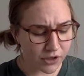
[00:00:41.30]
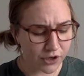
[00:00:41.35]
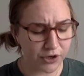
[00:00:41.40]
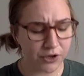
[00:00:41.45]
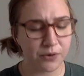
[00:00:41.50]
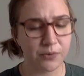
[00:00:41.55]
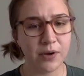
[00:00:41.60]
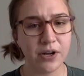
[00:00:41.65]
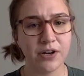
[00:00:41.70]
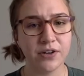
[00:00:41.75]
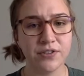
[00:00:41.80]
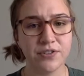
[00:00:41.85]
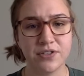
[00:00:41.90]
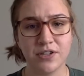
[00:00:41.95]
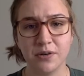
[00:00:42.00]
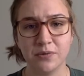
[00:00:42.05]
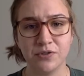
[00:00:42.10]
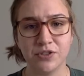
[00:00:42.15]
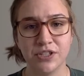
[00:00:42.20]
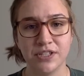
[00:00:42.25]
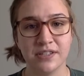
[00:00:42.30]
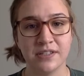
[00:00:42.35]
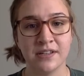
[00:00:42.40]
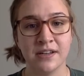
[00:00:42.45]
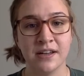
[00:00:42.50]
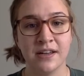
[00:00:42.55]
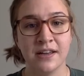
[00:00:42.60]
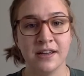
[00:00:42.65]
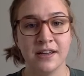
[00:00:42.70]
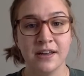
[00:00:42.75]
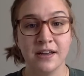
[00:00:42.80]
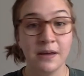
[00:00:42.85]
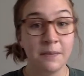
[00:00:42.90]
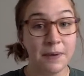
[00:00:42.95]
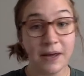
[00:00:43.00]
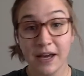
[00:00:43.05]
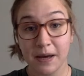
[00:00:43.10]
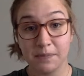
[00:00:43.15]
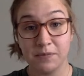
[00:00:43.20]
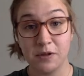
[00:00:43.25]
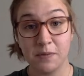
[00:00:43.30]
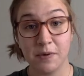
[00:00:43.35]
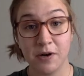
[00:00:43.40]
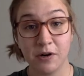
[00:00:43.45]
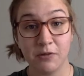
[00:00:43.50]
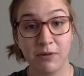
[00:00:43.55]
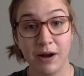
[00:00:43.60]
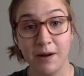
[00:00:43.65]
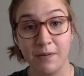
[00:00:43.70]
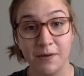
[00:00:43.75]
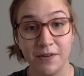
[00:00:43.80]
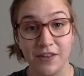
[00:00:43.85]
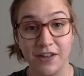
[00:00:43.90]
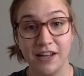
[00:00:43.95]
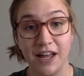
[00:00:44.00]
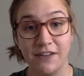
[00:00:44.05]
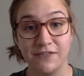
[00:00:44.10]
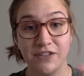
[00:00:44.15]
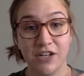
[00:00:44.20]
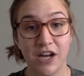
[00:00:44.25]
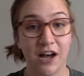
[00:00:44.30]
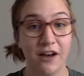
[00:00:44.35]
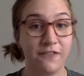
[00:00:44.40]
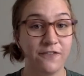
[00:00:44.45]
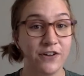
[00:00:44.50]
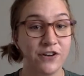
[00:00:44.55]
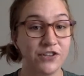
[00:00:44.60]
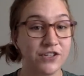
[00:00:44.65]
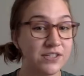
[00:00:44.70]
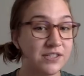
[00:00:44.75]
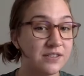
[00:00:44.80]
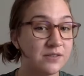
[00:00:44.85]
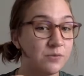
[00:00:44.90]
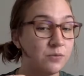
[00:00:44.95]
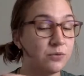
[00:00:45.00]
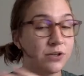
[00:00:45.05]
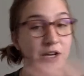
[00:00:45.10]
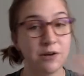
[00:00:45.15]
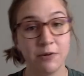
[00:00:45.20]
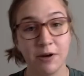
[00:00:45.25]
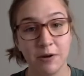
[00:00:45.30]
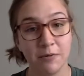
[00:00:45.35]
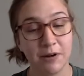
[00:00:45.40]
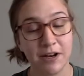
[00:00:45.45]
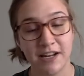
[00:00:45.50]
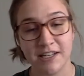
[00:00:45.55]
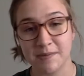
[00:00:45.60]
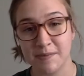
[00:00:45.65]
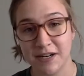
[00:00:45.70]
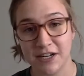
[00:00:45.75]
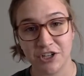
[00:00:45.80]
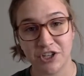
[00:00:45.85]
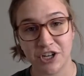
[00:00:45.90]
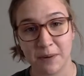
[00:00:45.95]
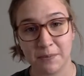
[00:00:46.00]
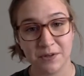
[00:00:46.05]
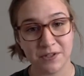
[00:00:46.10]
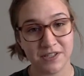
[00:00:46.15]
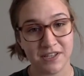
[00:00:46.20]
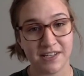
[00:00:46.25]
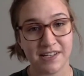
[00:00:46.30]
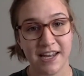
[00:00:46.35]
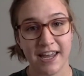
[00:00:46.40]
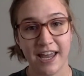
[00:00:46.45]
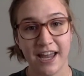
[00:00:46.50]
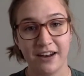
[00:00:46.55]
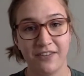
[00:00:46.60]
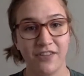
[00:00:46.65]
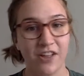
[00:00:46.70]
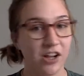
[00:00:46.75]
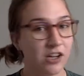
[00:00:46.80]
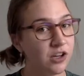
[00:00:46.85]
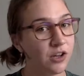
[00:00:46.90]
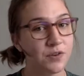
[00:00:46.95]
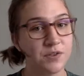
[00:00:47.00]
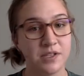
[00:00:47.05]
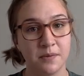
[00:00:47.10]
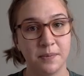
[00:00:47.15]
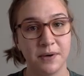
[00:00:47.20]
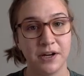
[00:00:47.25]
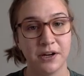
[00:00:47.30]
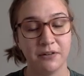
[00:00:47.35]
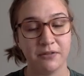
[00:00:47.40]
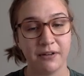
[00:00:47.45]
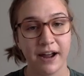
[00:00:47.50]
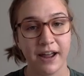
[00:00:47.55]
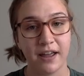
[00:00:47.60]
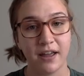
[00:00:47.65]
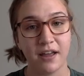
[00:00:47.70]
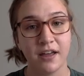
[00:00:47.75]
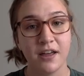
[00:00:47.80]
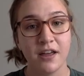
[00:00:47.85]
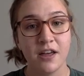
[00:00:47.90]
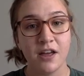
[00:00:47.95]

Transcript: Good readers don't just pick up the book right where they left off and just read as many chapters as they can and then close the book, right?